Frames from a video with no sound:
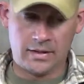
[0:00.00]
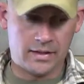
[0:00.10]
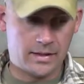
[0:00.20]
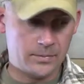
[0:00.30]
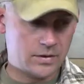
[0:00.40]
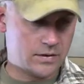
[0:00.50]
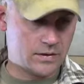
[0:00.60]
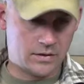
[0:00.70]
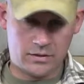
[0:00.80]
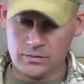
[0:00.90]
and I'm just
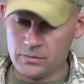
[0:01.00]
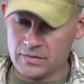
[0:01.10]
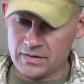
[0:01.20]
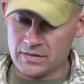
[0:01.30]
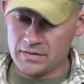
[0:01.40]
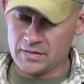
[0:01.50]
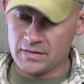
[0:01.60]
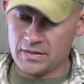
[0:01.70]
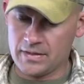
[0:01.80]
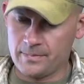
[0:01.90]
going to use, this
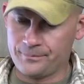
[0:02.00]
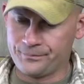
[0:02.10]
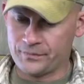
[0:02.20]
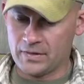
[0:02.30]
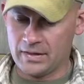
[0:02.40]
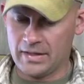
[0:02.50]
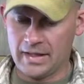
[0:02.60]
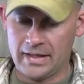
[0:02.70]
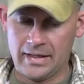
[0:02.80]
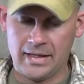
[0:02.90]
is, an
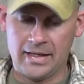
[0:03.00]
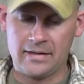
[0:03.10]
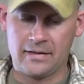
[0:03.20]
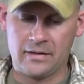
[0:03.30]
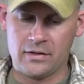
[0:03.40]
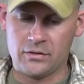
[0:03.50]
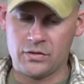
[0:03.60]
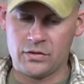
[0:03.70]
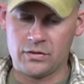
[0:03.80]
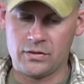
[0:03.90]
1/8
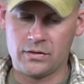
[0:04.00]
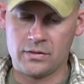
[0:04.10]
inch